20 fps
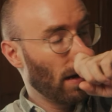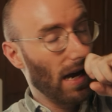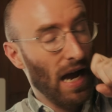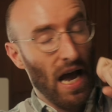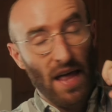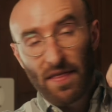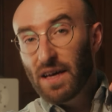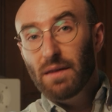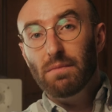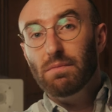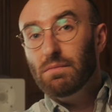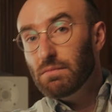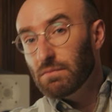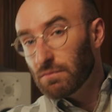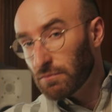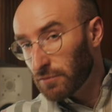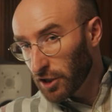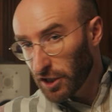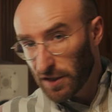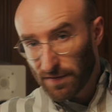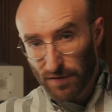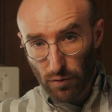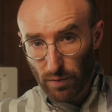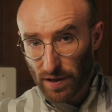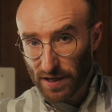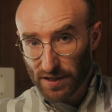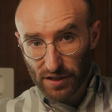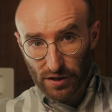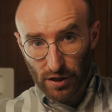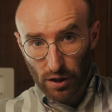And then, just a few
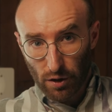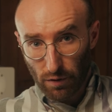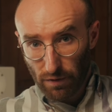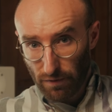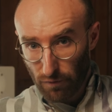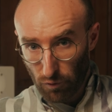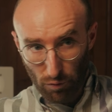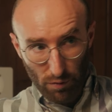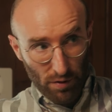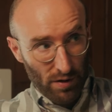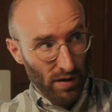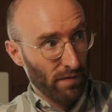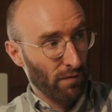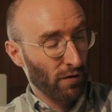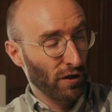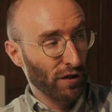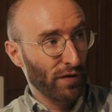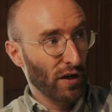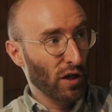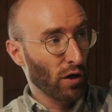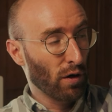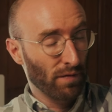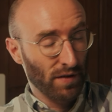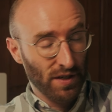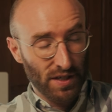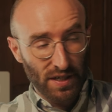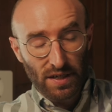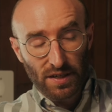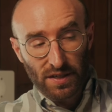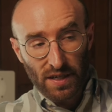weeks ago, for the first video of the
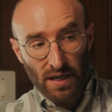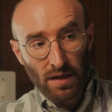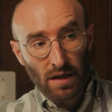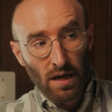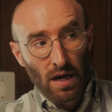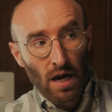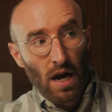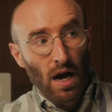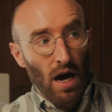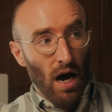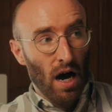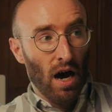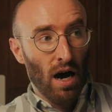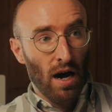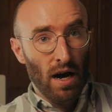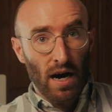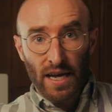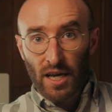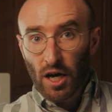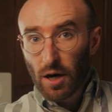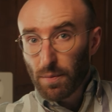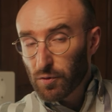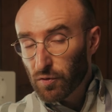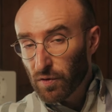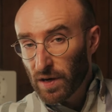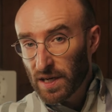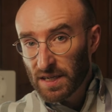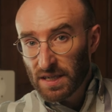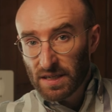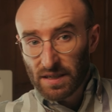season, I
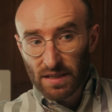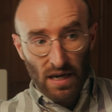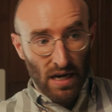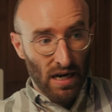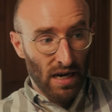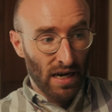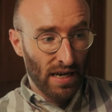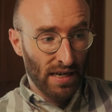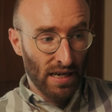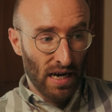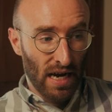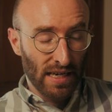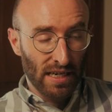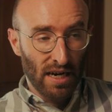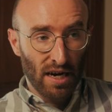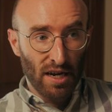upgraded. I got